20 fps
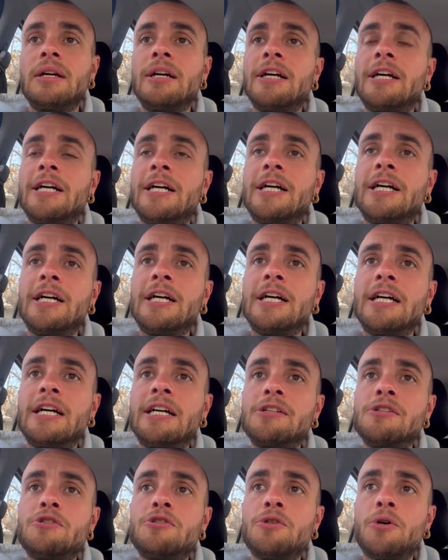
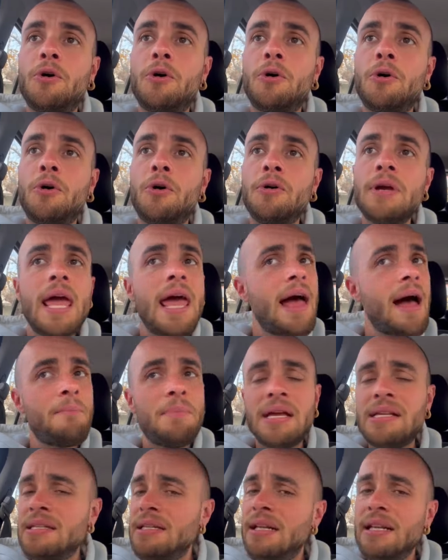So yeah,
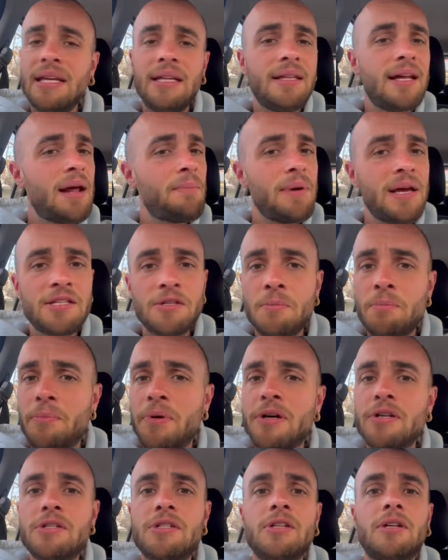amazing leader, amazing
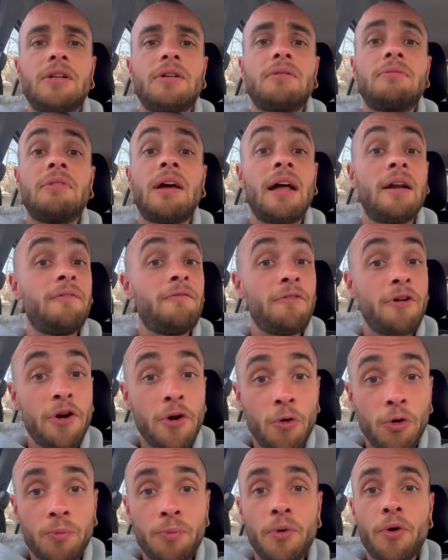person, and very
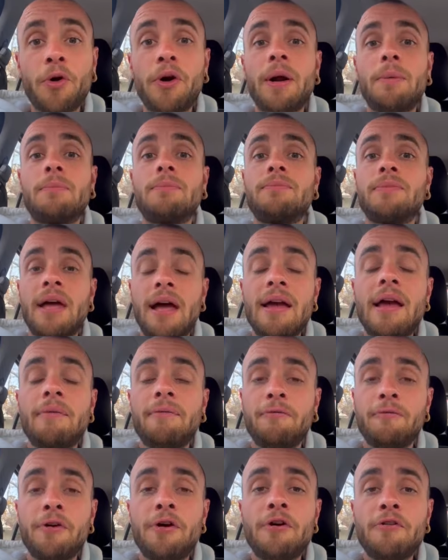good program. I
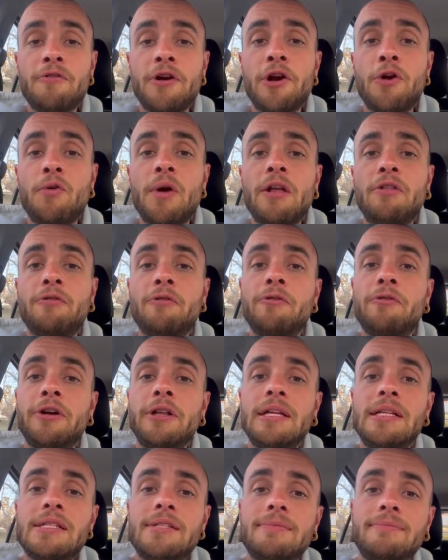am very grateful for
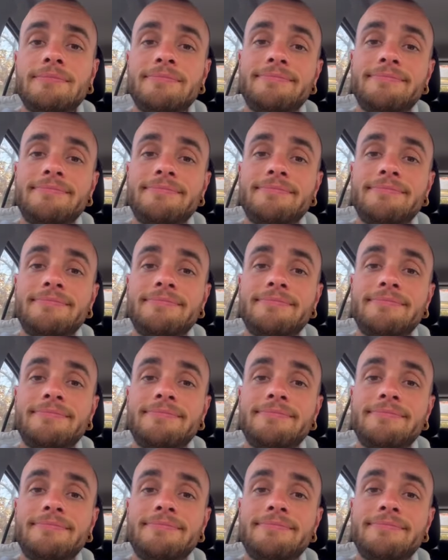this.